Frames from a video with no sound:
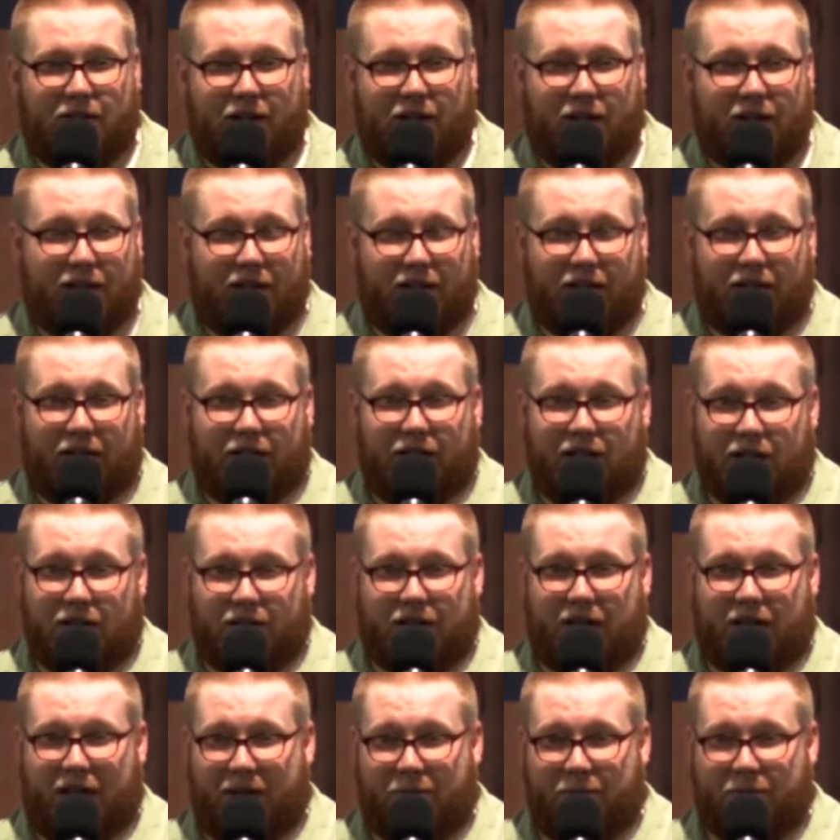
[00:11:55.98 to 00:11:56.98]
Not like a
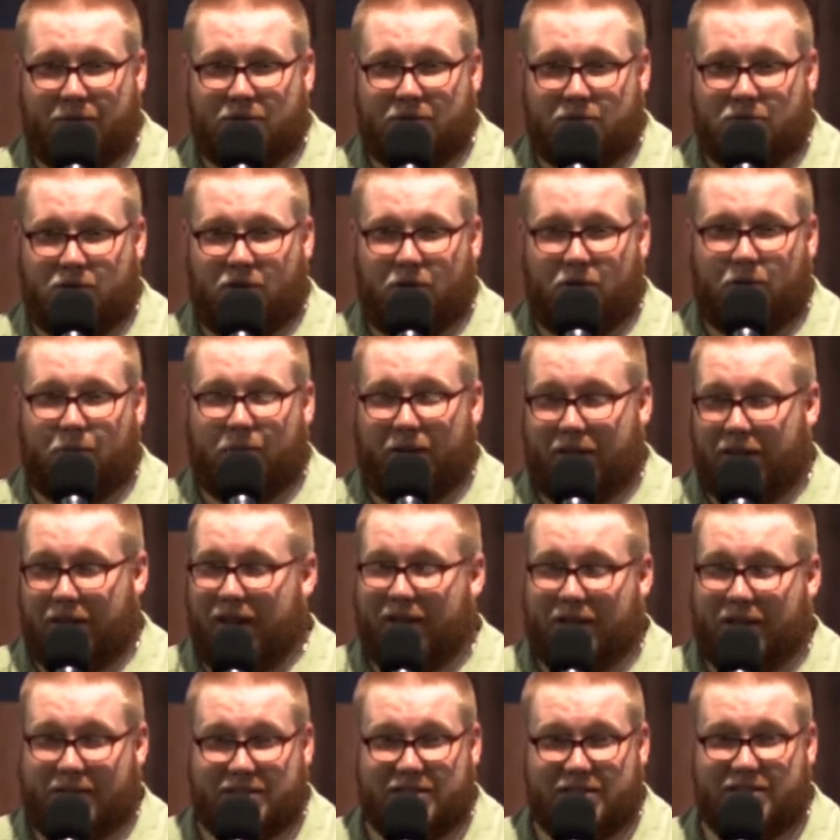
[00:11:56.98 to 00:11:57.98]
game controller, but
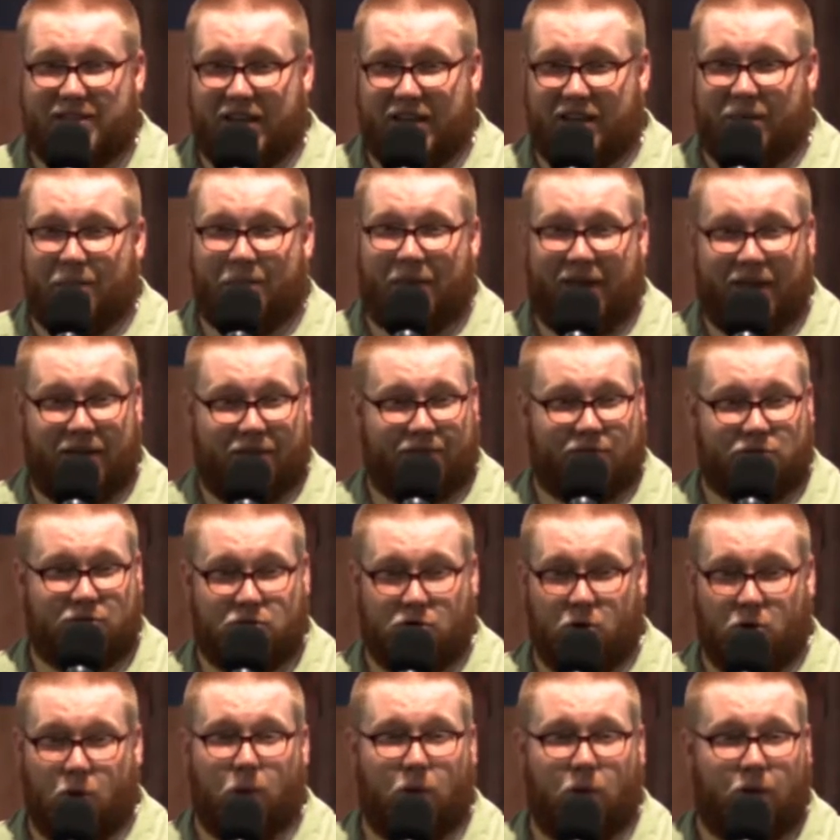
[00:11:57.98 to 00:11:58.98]
like a stick made of
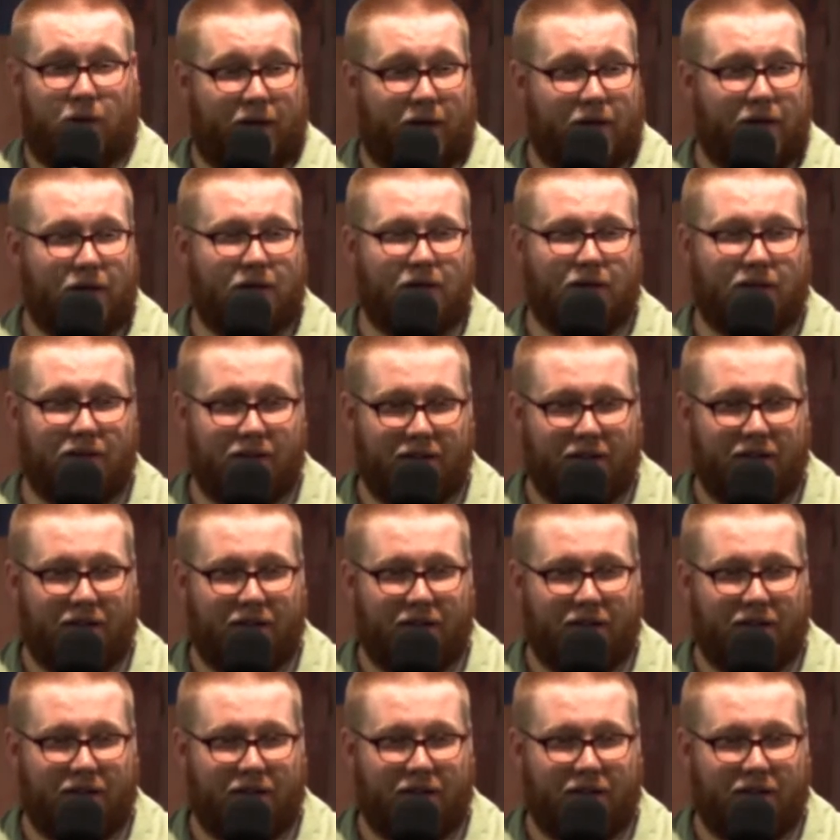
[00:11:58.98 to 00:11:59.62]
joy.